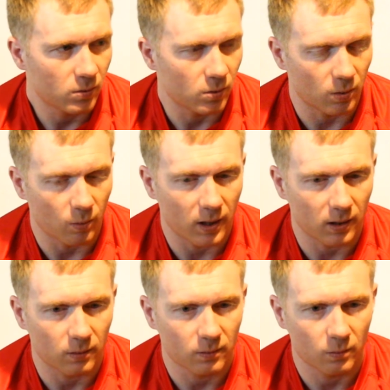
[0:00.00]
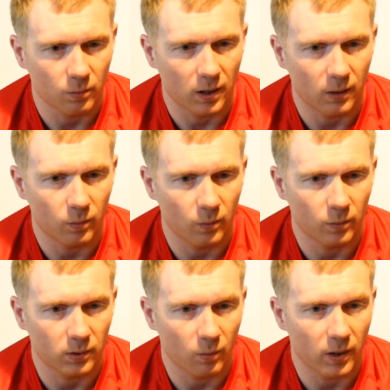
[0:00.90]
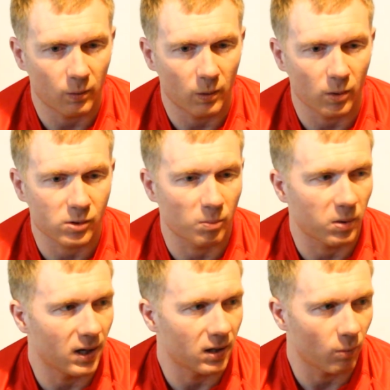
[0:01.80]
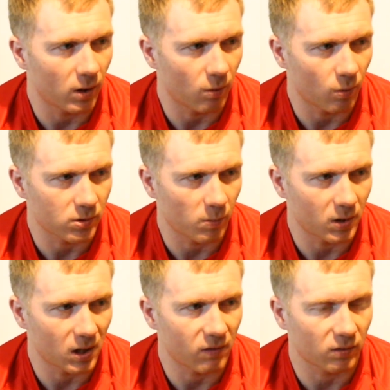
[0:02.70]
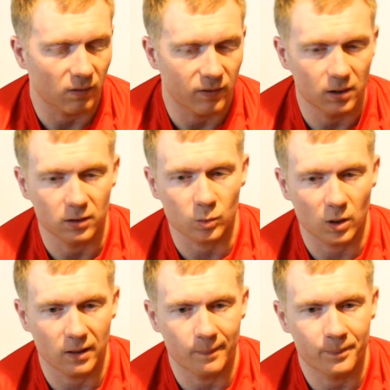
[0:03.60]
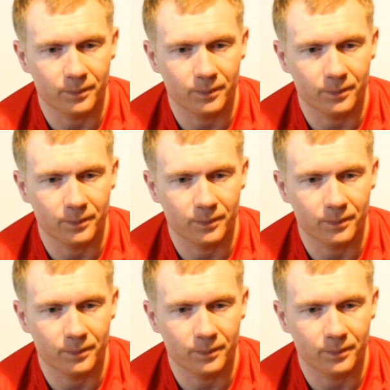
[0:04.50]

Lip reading: the way we want to play and the way we want to behave off the field as well.